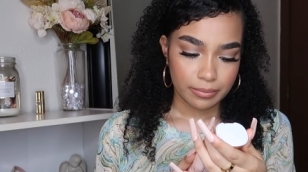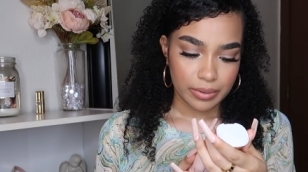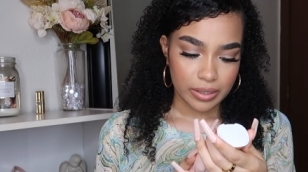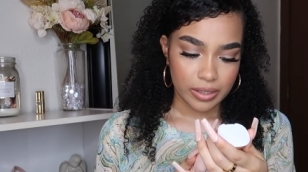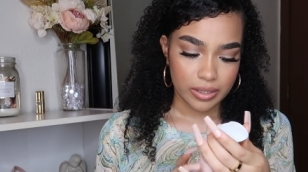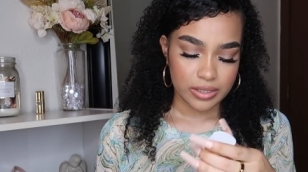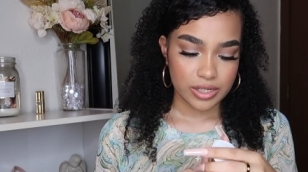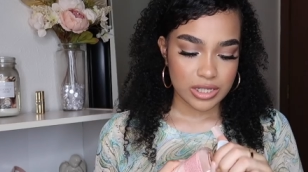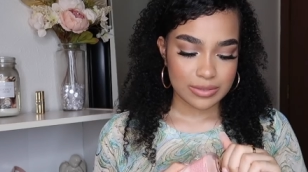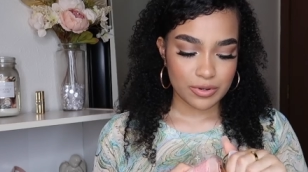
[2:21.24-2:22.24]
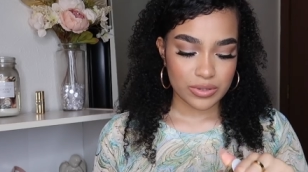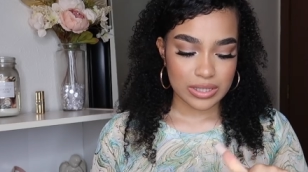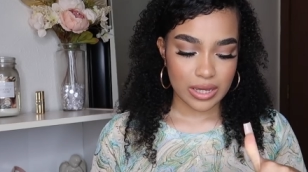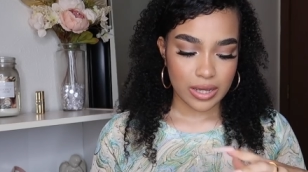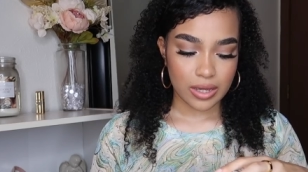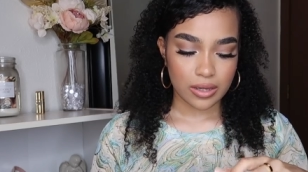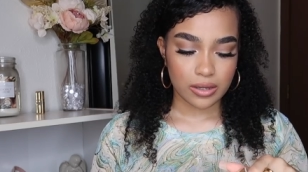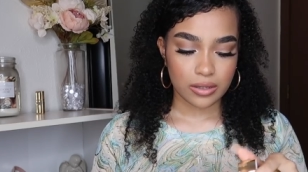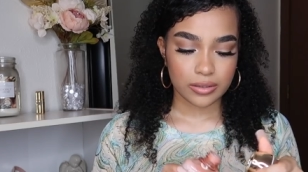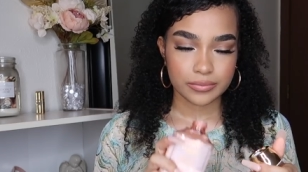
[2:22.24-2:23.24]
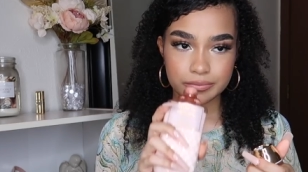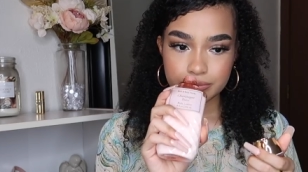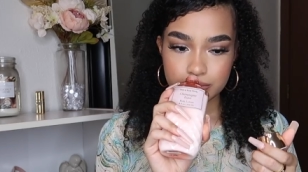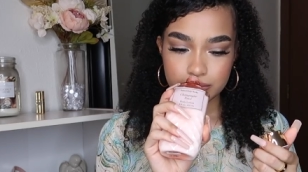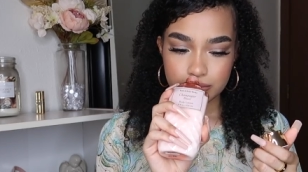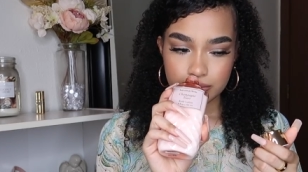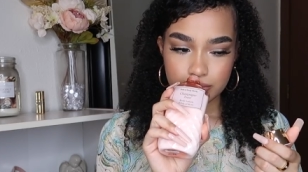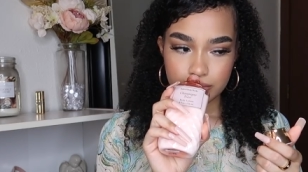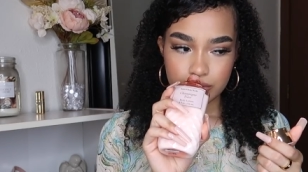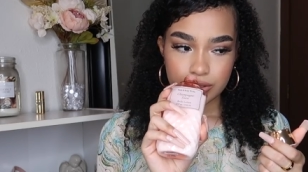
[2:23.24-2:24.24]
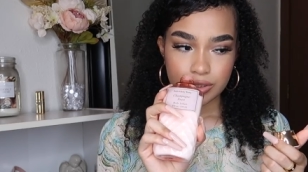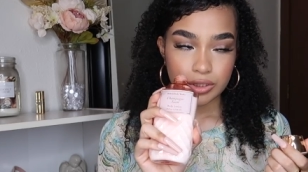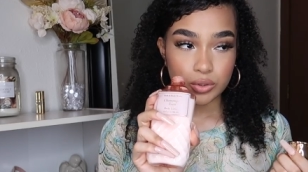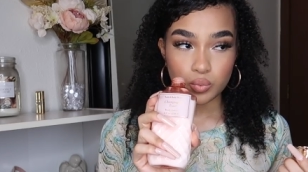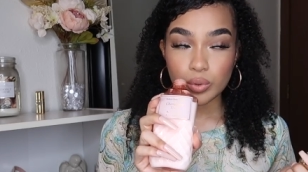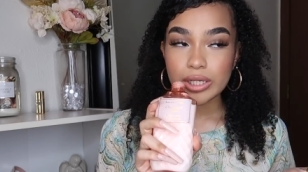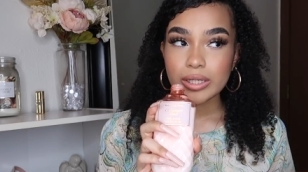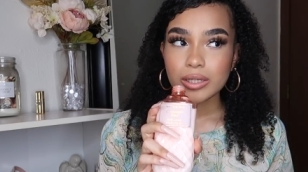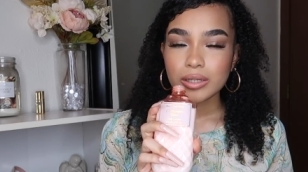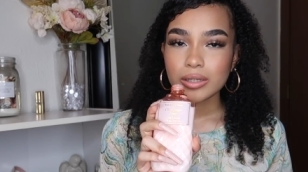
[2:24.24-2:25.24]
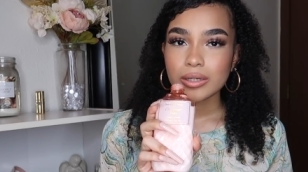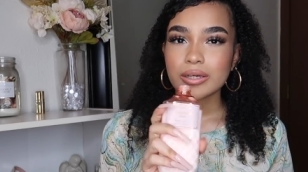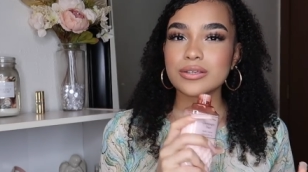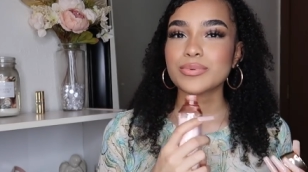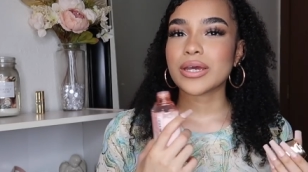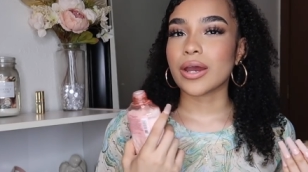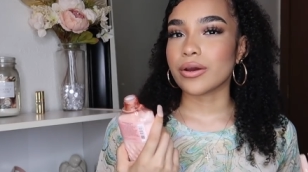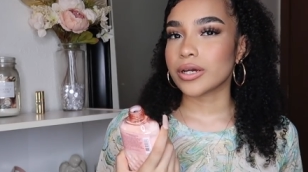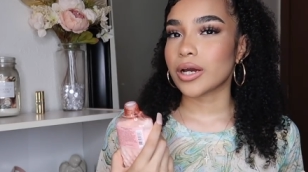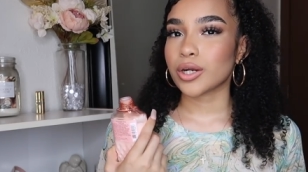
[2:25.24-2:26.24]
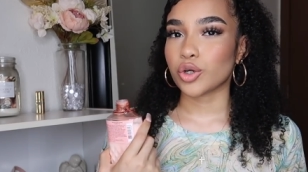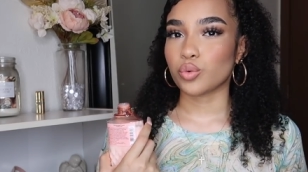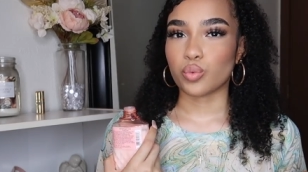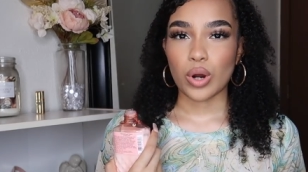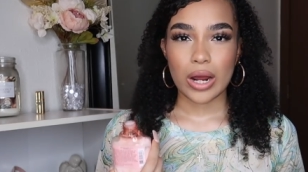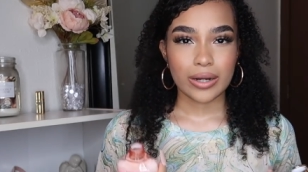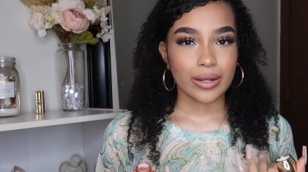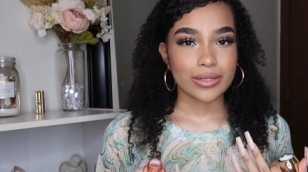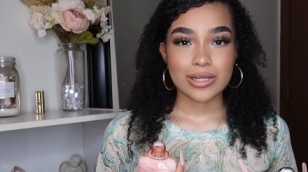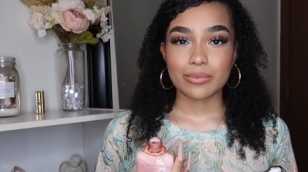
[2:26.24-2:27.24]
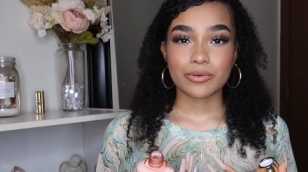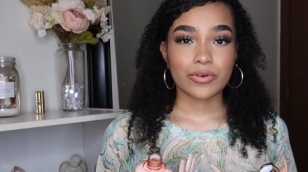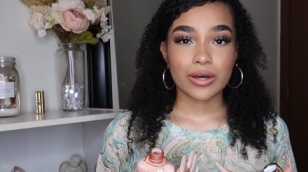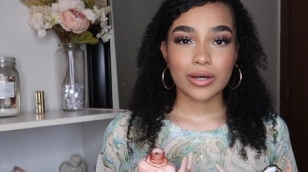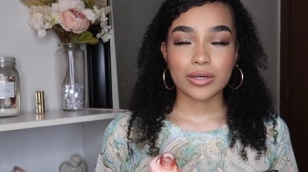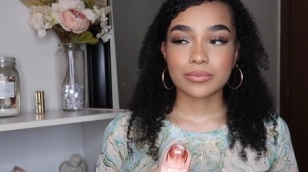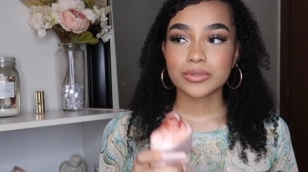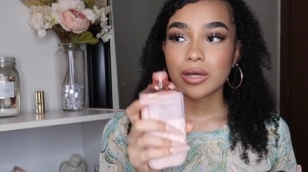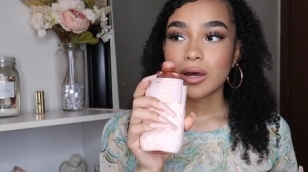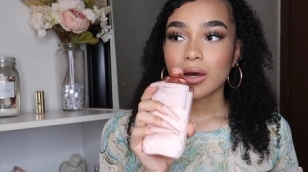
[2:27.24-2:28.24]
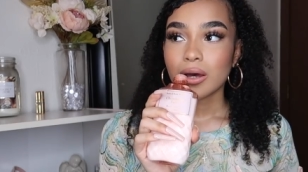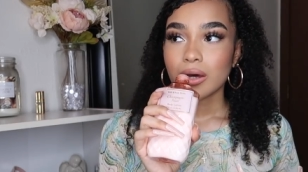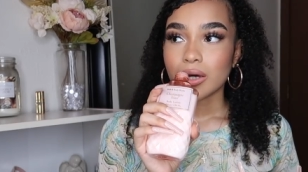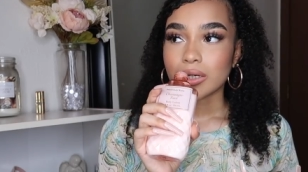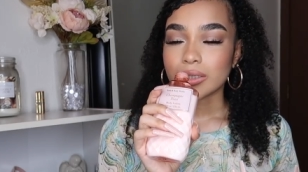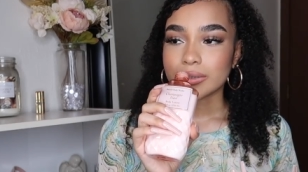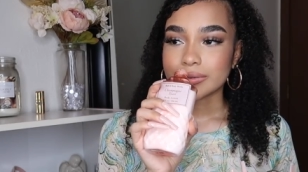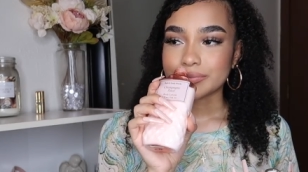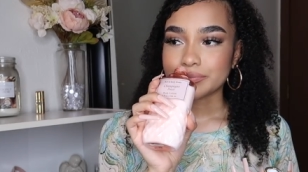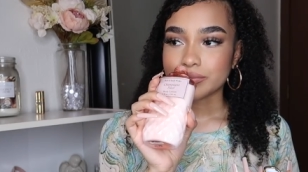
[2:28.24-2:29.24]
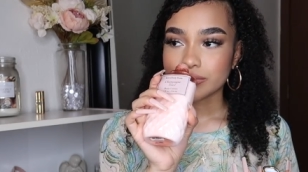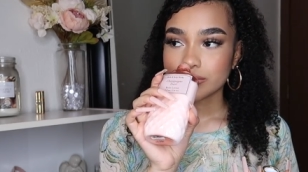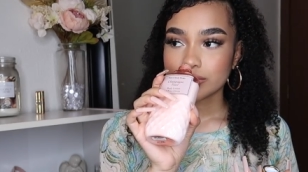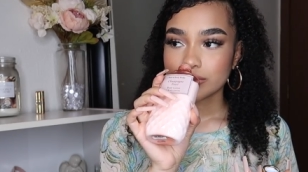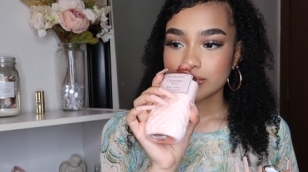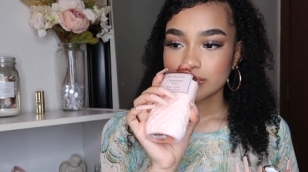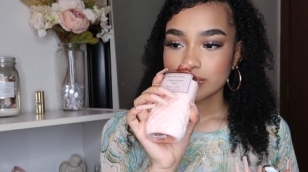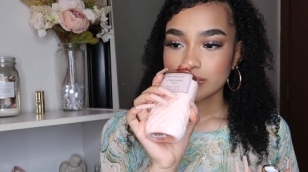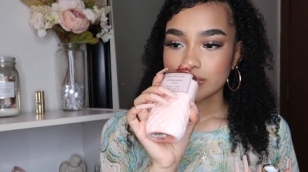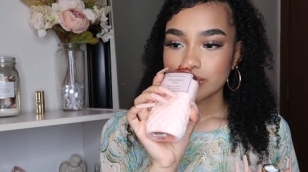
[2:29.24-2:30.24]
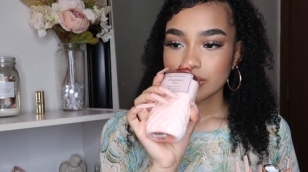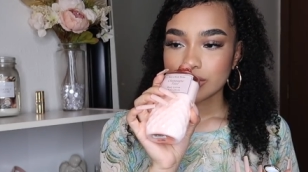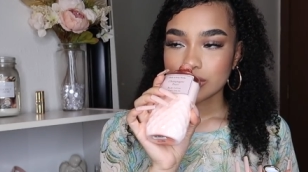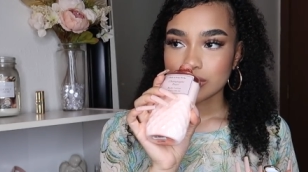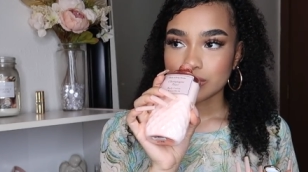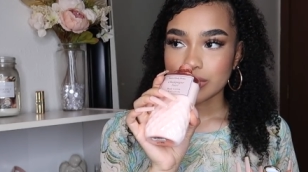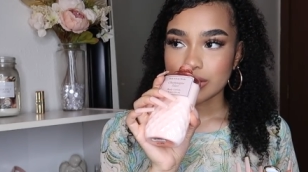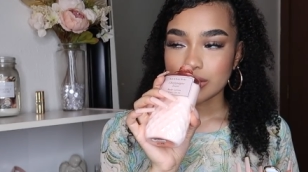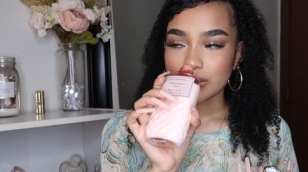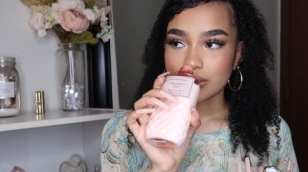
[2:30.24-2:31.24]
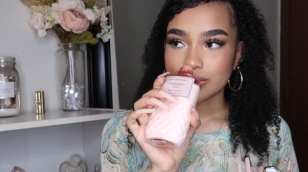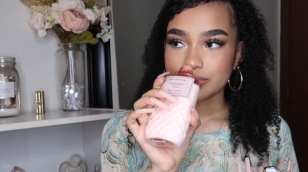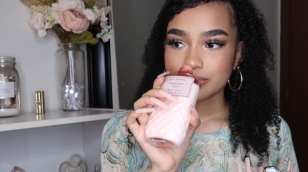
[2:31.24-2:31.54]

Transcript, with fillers: but it just smells like sweet it gives me ariana grande type of vibes um, sweet,